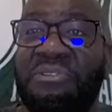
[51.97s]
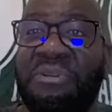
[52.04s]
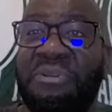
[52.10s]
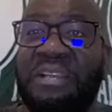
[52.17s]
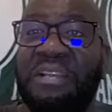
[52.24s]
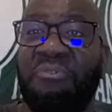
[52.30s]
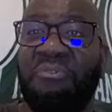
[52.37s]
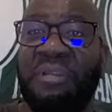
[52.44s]
So
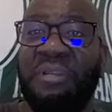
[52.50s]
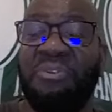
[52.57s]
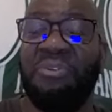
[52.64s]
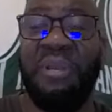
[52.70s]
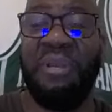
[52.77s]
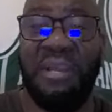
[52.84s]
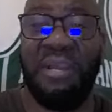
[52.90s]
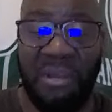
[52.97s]
that's what we
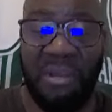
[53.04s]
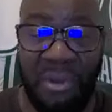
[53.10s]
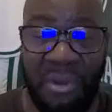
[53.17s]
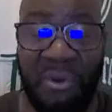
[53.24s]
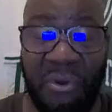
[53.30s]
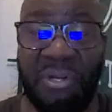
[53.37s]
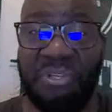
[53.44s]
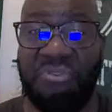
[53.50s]
do here
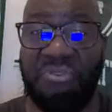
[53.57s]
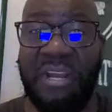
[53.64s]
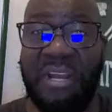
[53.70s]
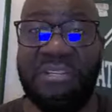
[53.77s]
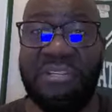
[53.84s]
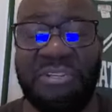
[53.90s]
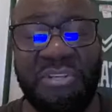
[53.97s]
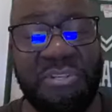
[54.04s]
on
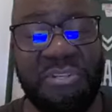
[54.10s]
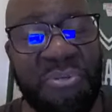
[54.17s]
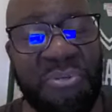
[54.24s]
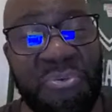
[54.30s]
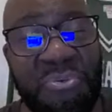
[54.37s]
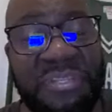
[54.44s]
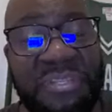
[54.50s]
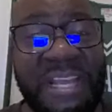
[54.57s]
Transition
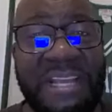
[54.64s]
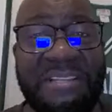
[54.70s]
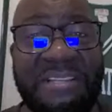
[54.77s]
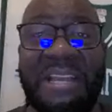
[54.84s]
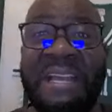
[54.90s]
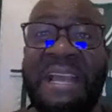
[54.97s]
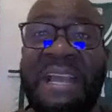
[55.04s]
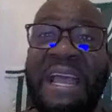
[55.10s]
Tuesdays.
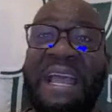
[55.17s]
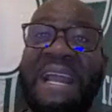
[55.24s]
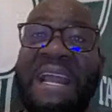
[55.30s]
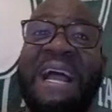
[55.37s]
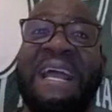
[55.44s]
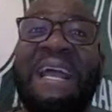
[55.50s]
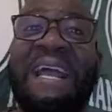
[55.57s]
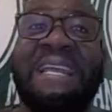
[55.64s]

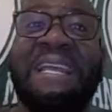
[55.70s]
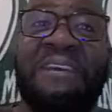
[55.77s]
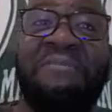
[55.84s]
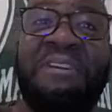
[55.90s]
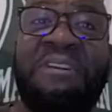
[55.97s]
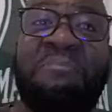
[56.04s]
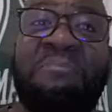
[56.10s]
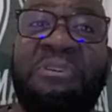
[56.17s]
And I got to
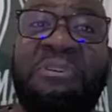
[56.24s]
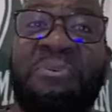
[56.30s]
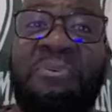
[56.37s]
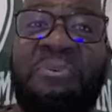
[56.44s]
give it up to you